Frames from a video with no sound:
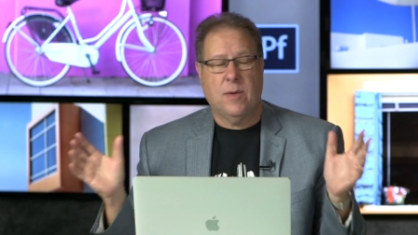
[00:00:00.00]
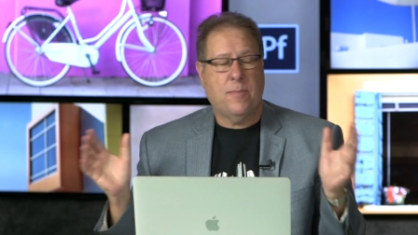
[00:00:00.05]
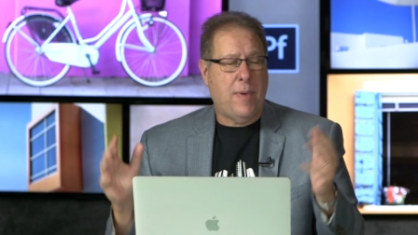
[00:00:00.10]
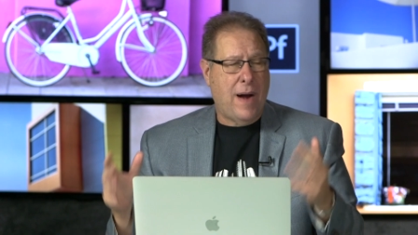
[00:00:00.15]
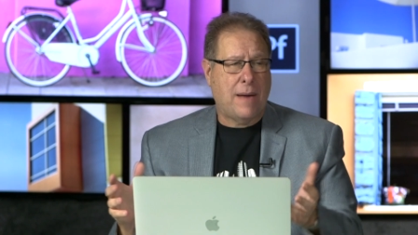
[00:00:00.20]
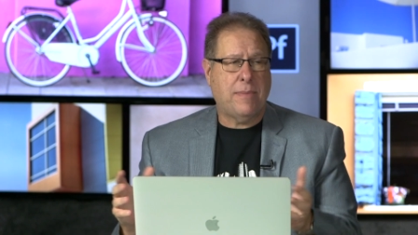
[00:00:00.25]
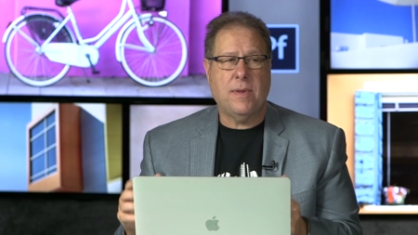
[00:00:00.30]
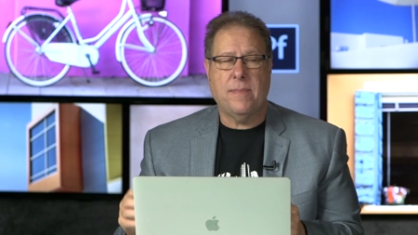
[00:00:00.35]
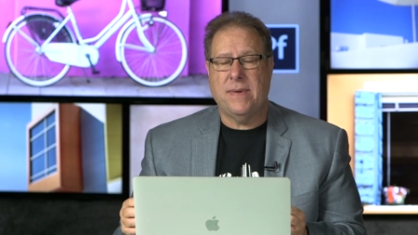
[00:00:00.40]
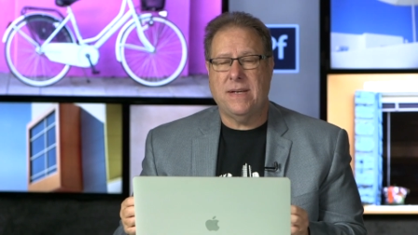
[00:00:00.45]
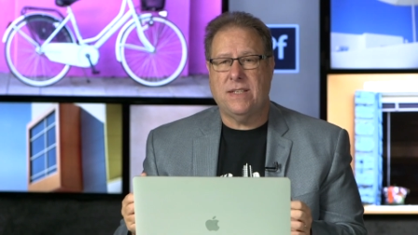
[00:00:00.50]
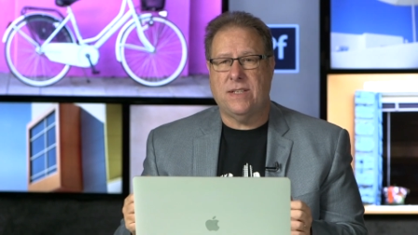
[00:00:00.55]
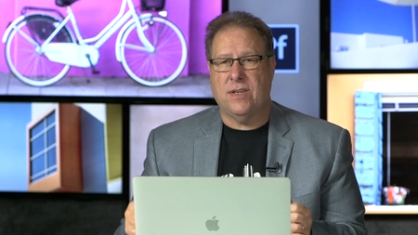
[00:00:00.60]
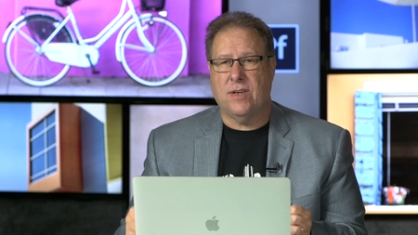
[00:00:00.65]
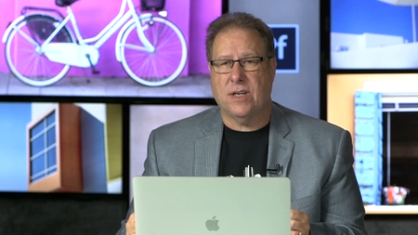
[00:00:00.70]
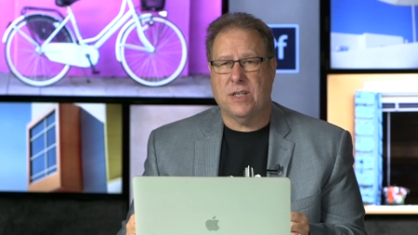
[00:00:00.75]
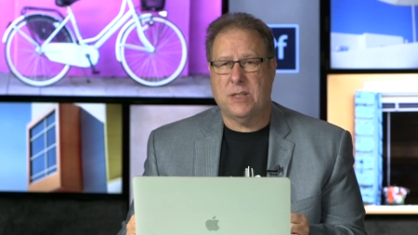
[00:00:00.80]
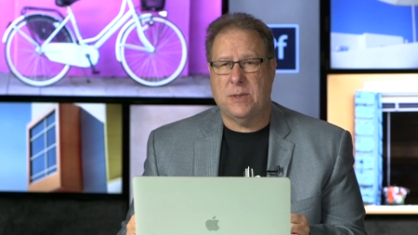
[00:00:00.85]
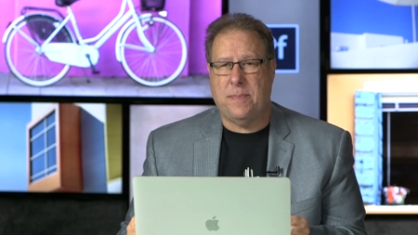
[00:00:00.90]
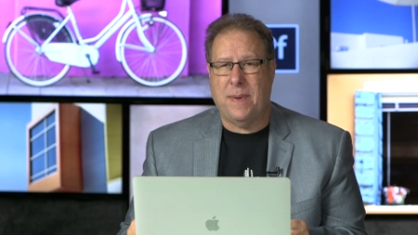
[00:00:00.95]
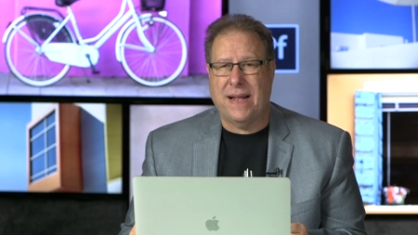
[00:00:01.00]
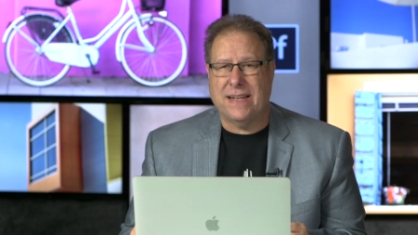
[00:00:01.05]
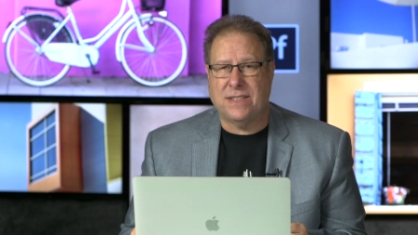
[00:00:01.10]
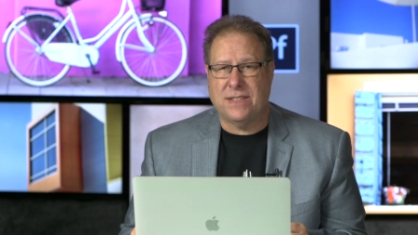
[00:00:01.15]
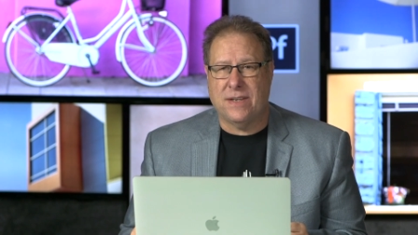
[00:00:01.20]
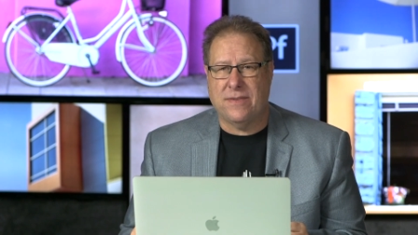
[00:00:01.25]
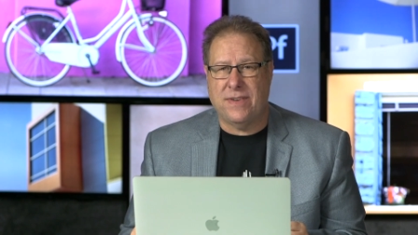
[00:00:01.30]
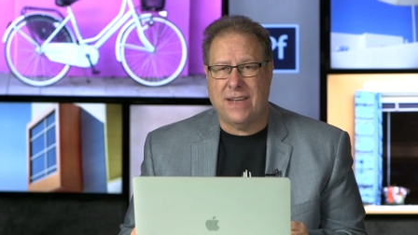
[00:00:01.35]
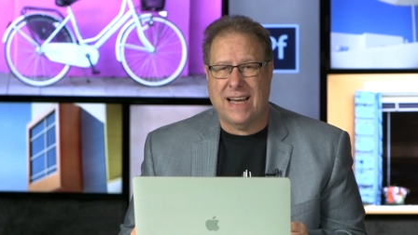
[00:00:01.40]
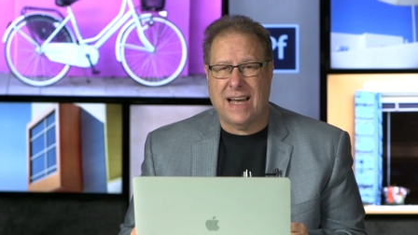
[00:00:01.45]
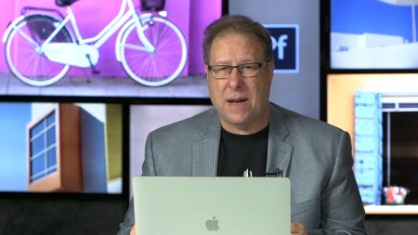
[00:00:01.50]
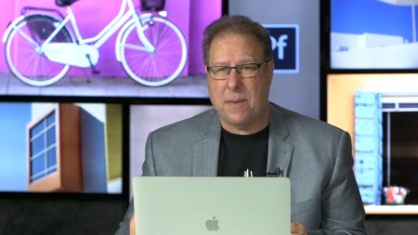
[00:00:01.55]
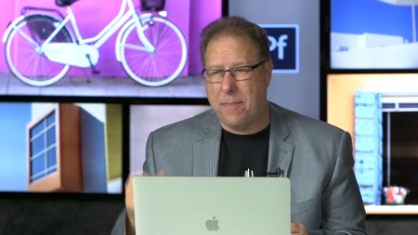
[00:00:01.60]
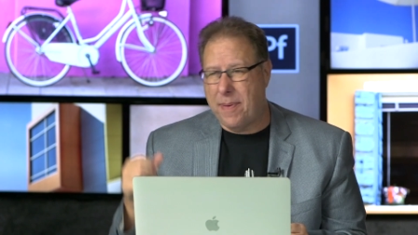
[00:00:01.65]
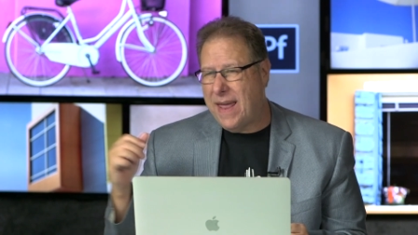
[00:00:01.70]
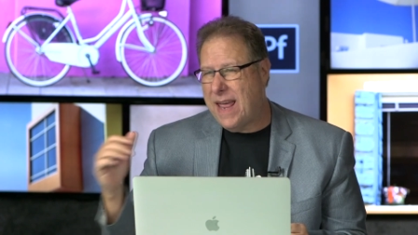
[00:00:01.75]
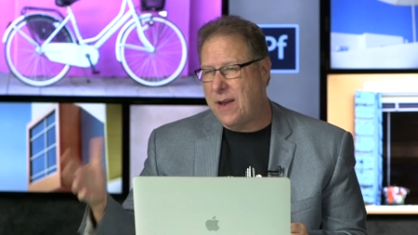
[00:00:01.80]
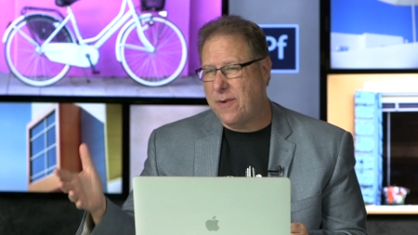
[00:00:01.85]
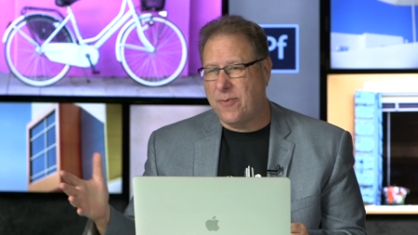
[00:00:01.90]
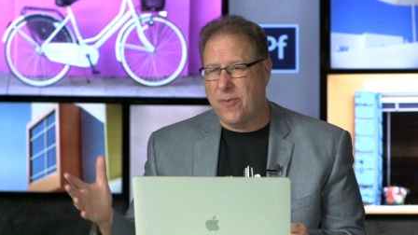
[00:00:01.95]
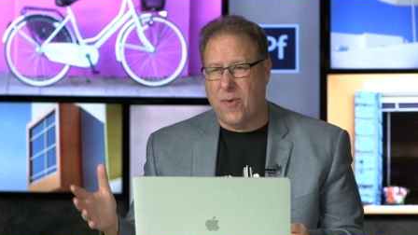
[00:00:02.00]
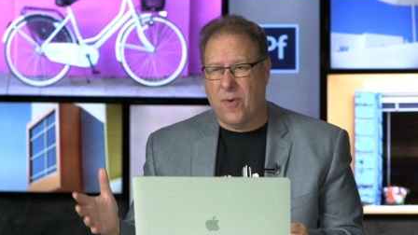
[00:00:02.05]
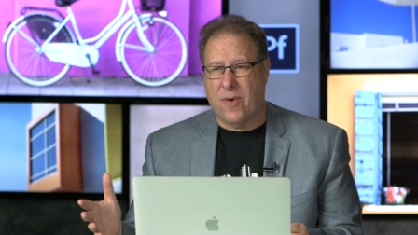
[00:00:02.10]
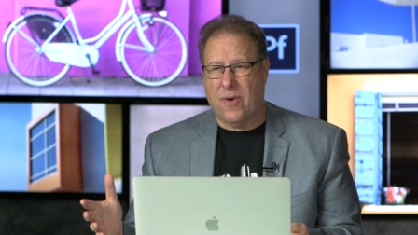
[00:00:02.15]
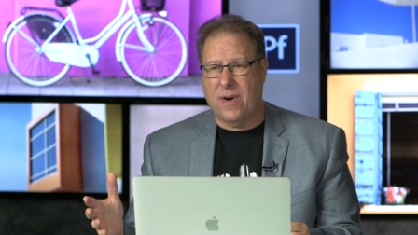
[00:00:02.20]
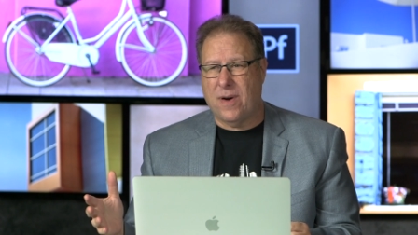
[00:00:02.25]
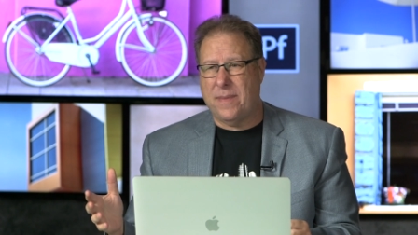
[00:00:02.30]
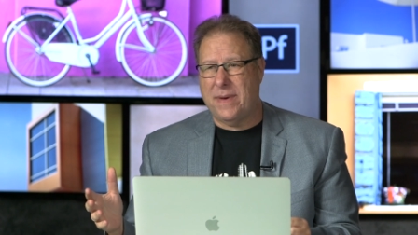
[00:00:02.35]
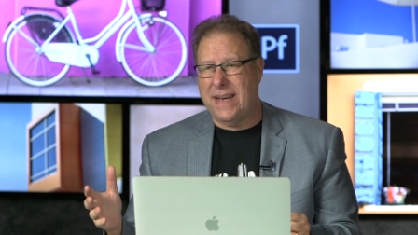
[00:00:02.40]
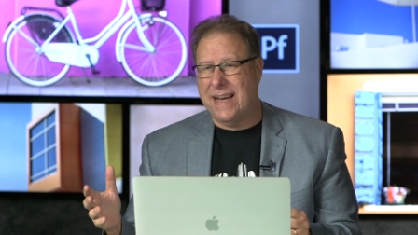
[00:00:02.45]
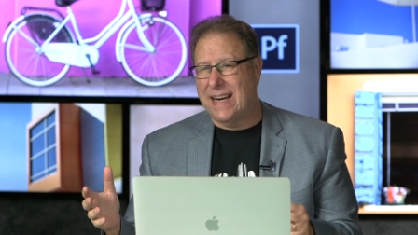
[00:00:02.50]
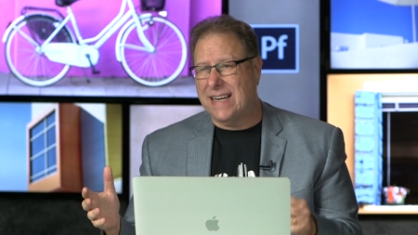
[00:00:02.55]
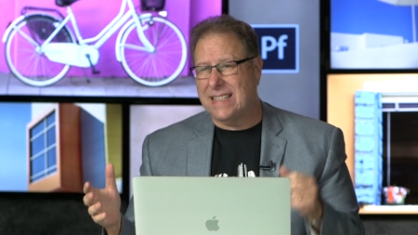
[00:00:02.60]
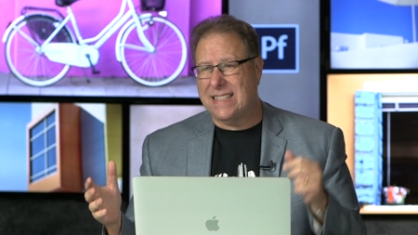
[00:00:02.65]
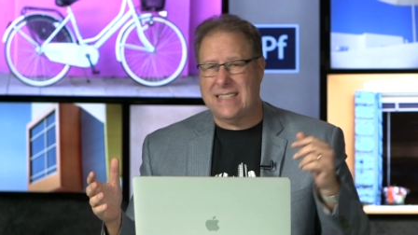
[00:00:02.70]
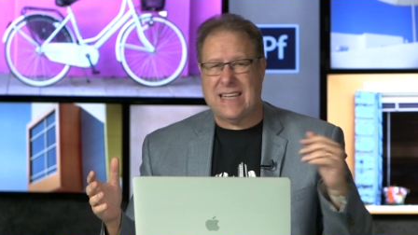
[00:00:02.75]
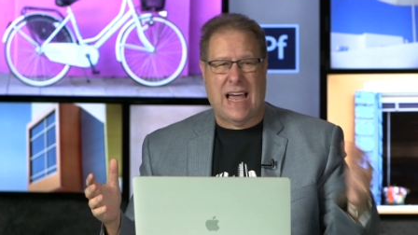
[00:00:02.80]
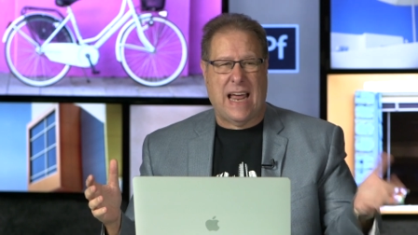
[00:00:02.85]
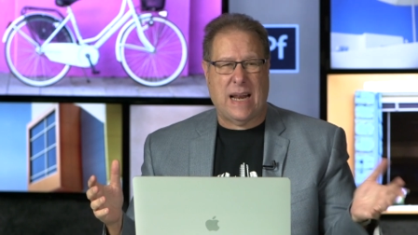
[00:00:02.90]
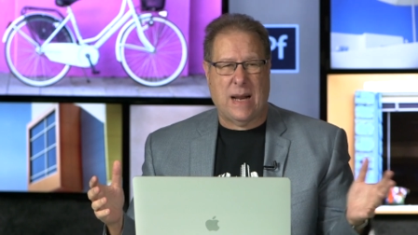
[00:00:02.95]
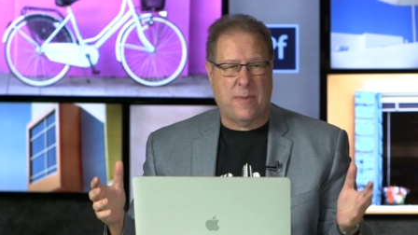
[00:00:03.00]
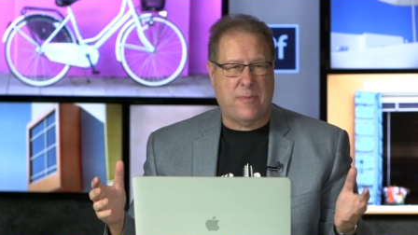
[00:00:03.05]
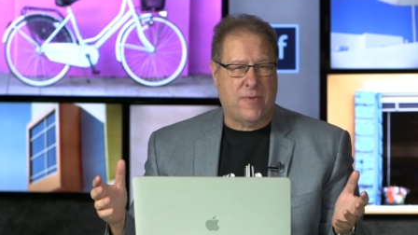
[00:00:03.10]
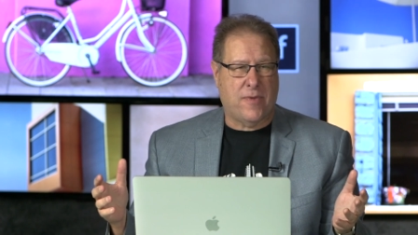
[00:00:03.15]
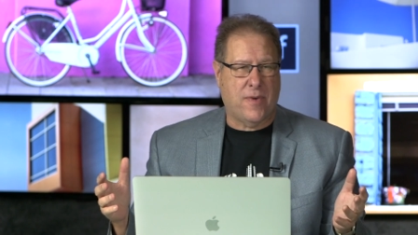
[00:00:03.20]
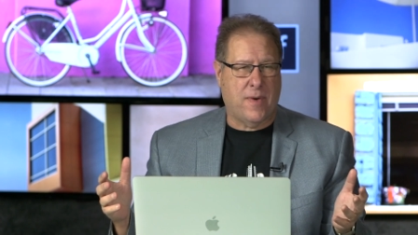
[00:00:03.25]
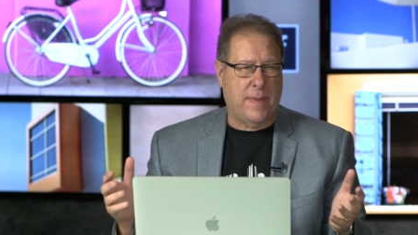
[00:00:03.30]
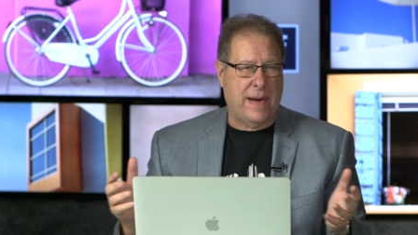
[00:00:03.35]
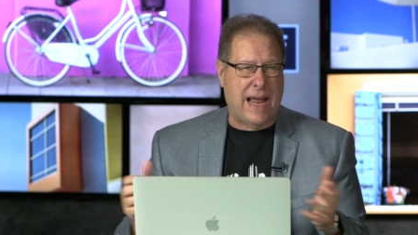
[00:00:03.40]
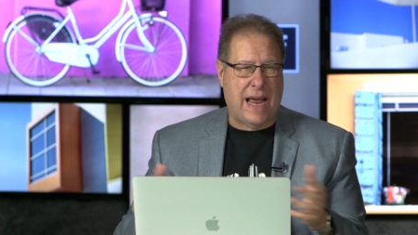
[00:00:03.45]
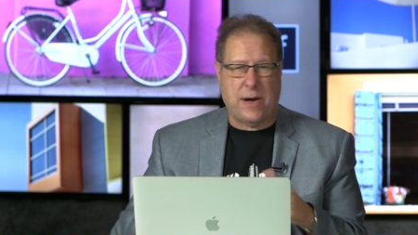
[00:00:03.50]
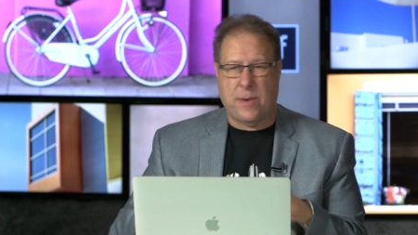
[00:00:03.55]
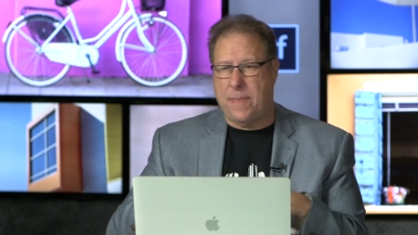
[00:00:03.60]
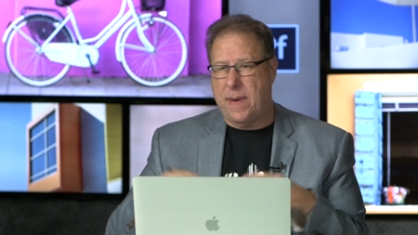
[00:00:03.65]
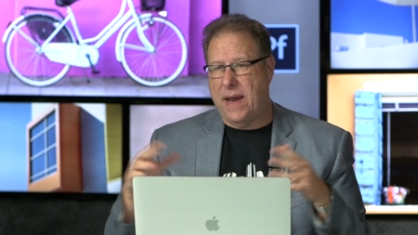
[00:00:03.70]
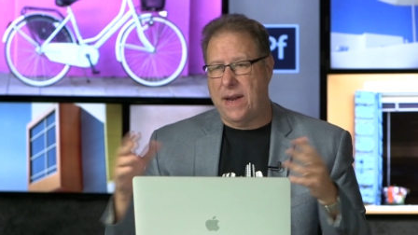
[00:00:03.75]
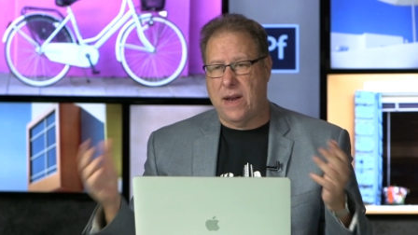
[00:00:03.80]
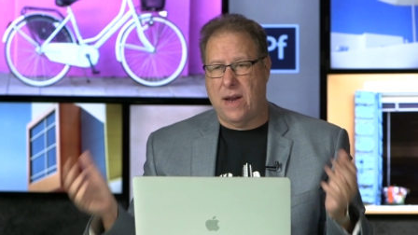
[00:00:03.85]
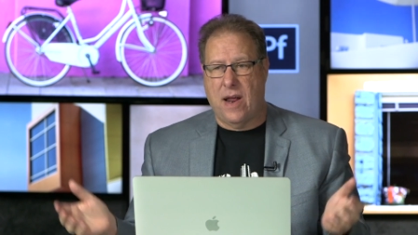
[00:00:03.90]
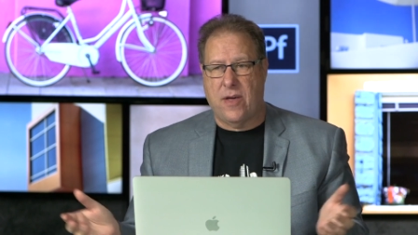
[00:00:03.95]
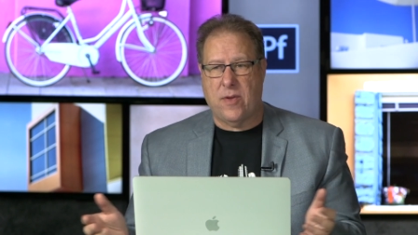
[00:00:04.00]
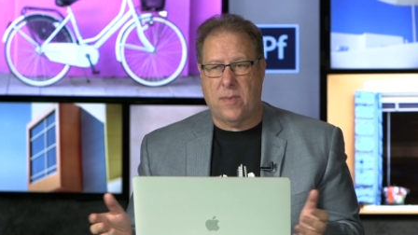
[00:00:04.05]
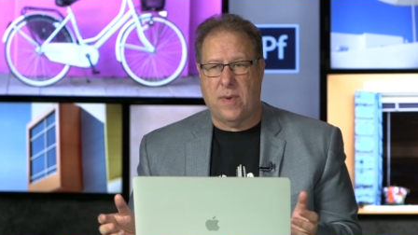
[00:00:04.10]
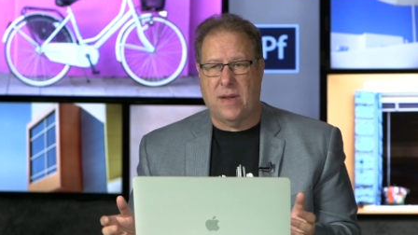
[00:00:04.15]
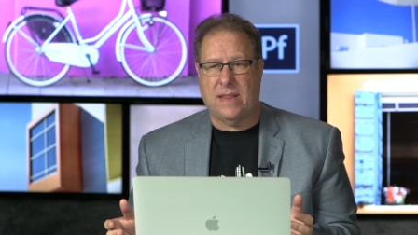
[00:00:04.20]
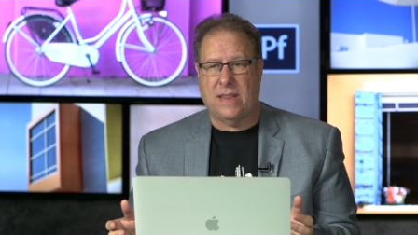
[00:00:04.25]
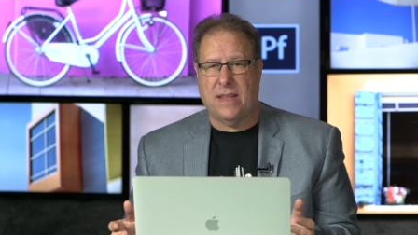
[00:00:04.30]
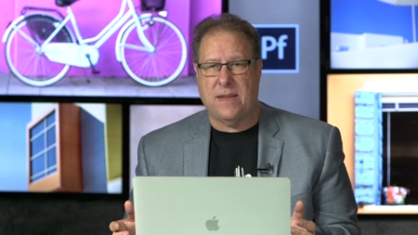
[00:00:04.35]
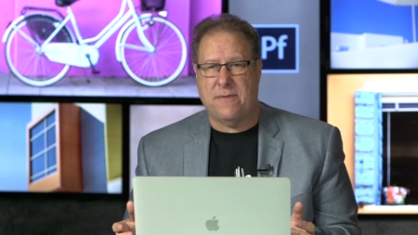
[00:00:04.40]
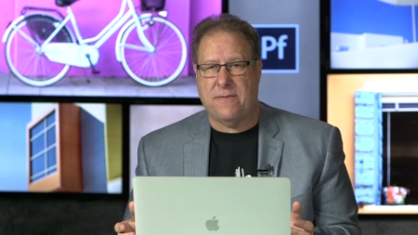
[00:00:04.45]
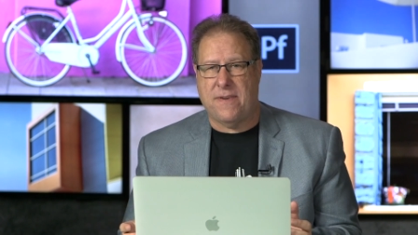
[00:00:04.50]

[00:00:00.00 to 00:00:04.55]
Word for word: Problem is they're expensive. You got to pay for them, you got to sign up for them, and now you're paying another monthly